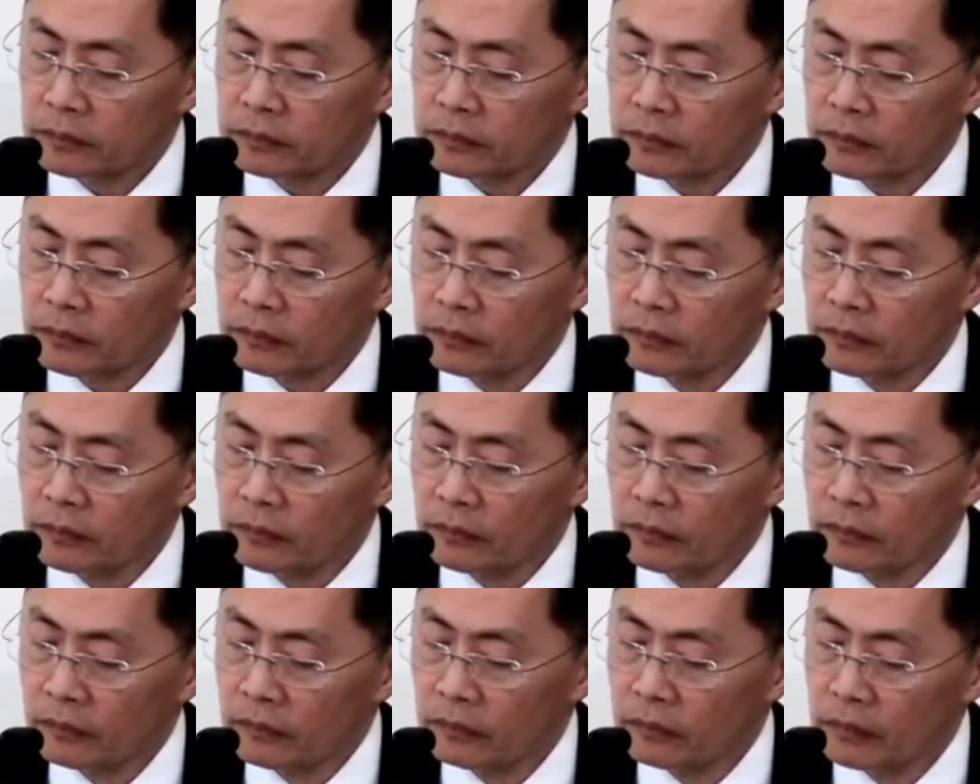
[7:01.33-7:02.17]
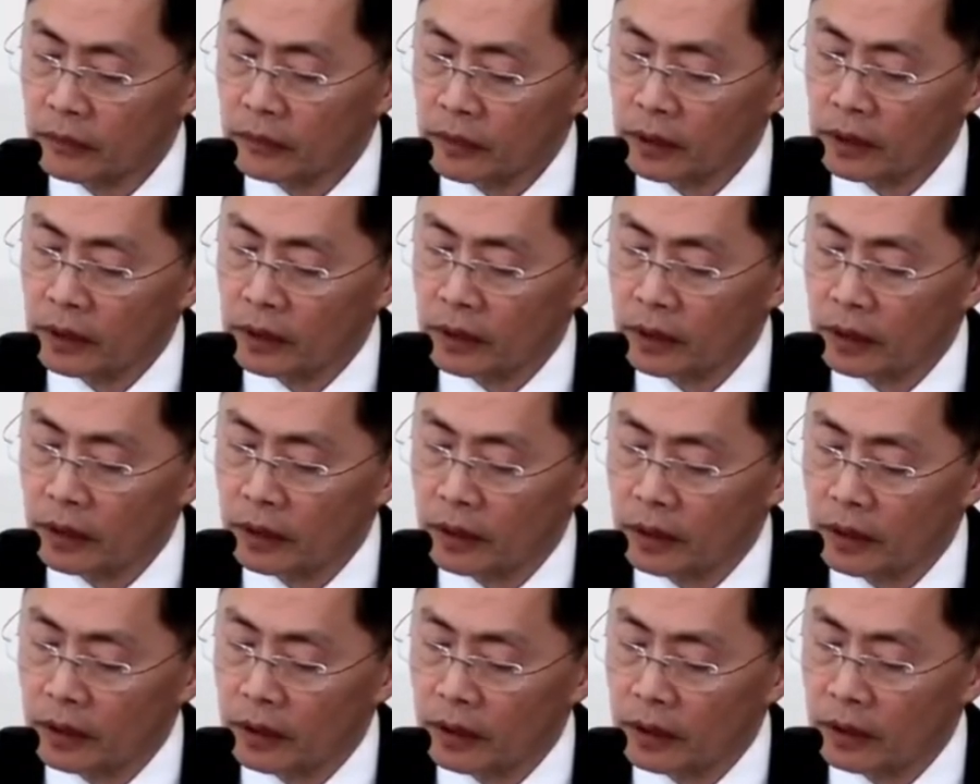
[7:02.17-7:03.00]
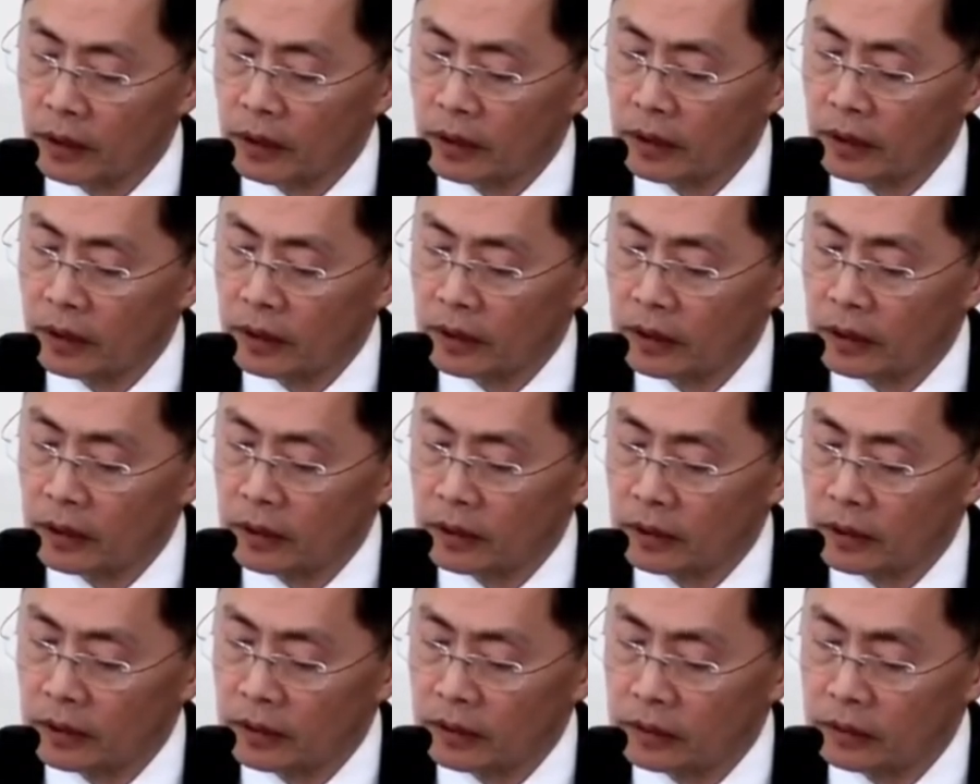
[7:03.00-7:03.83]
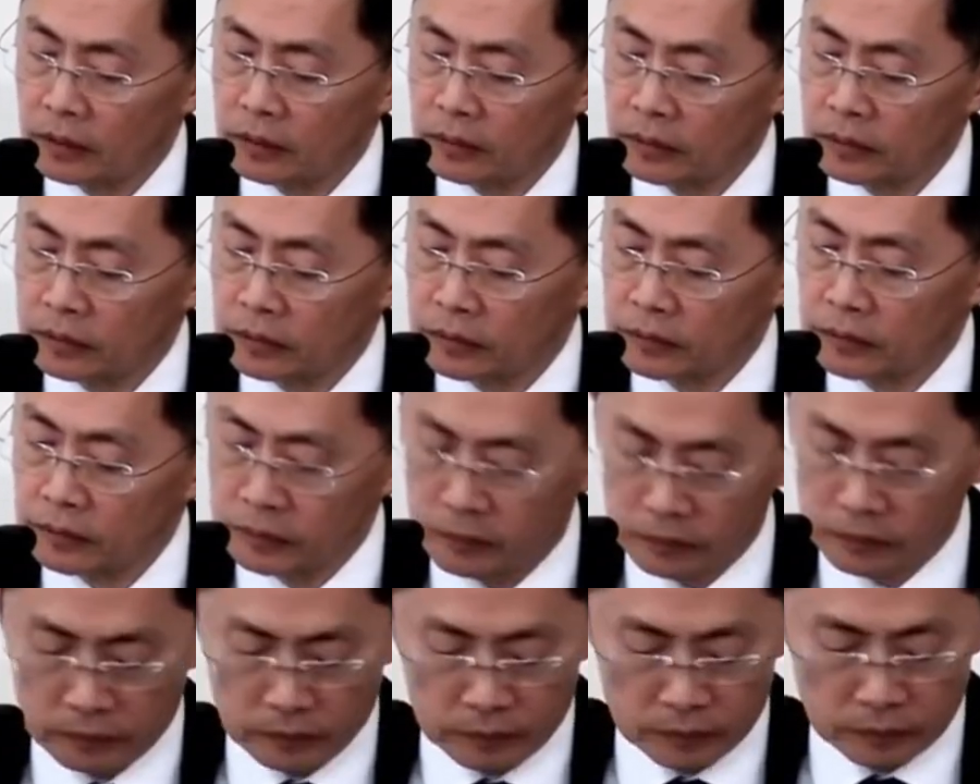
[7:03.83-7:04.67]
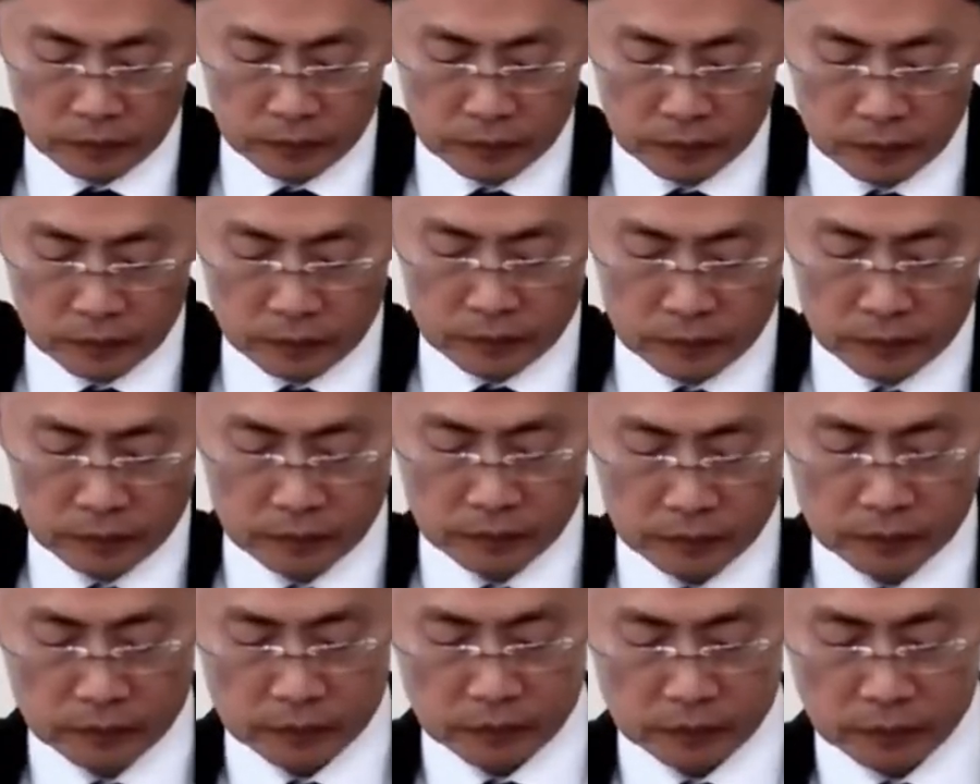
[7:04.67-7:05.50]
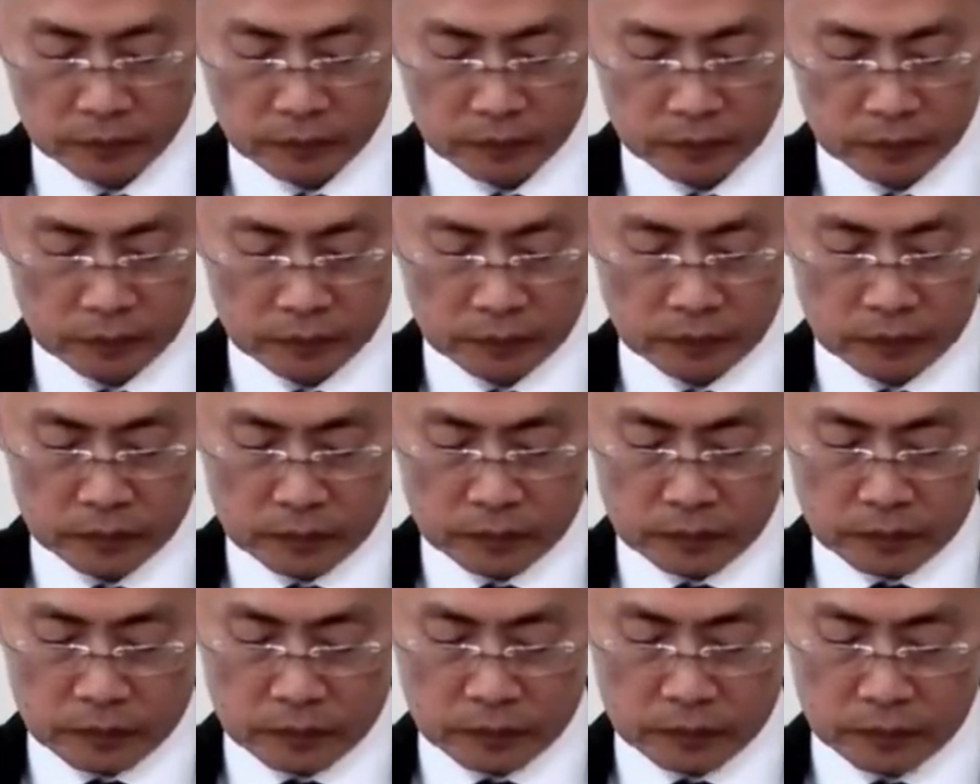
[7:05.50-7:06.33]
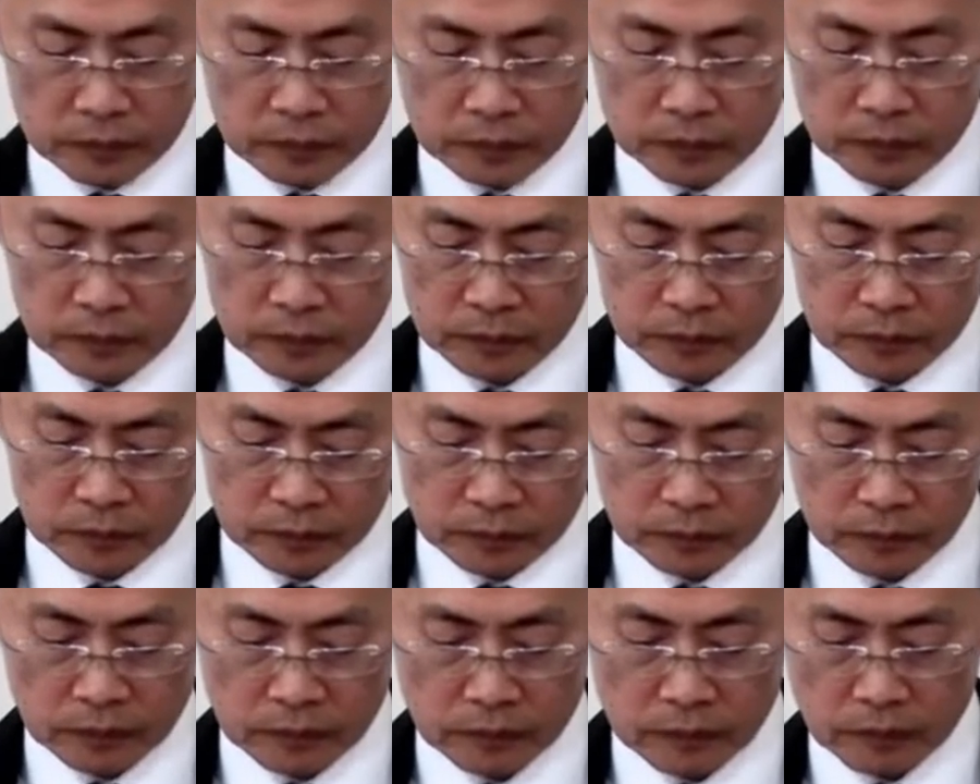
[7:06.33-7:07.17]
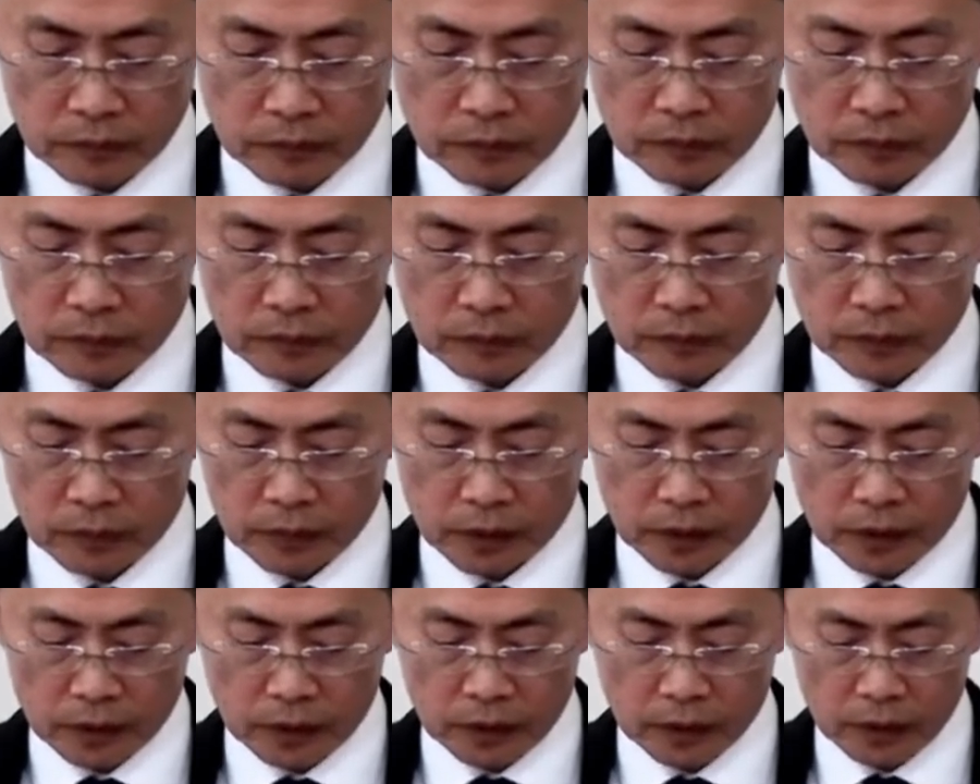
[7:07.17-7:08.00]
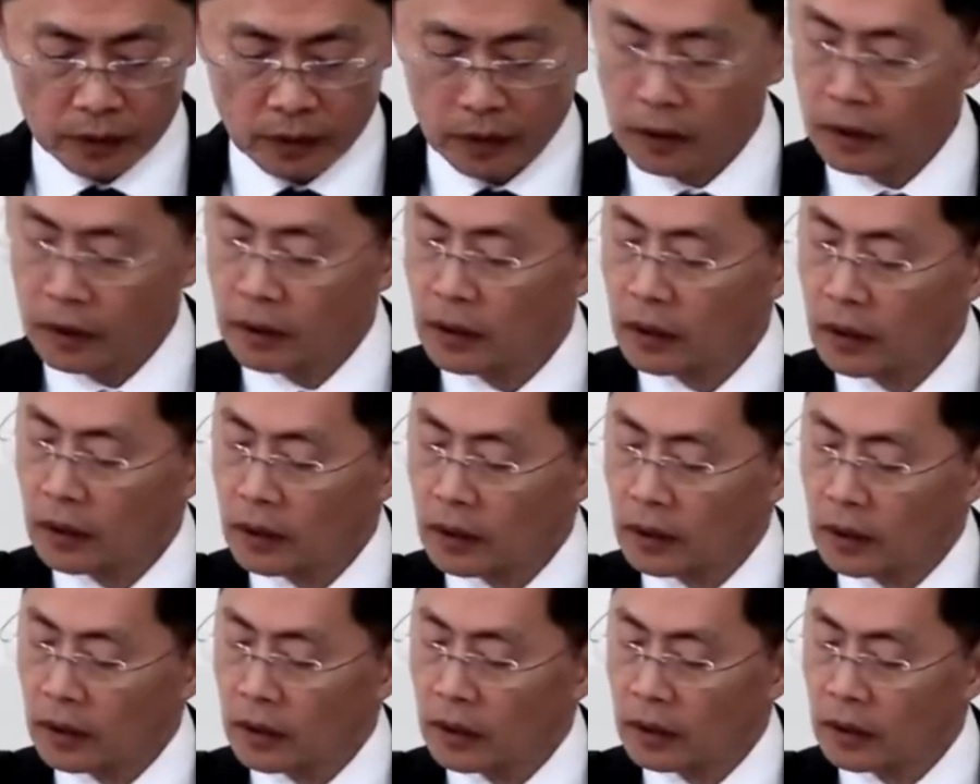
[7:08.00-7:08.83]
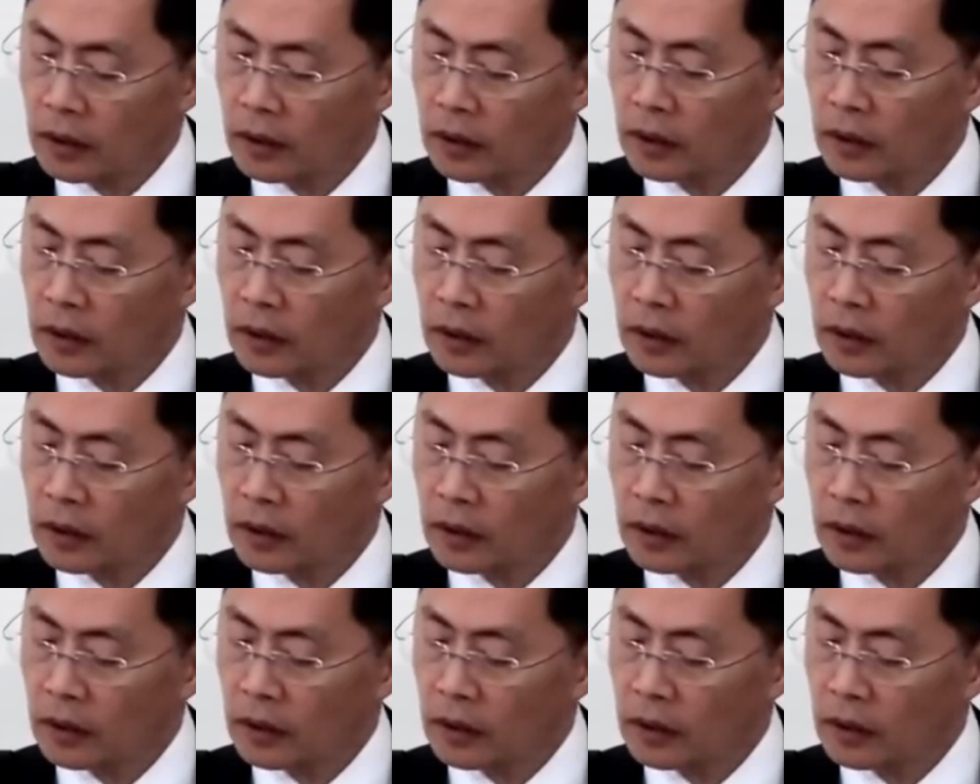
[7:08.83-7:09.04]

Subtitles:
[no speech]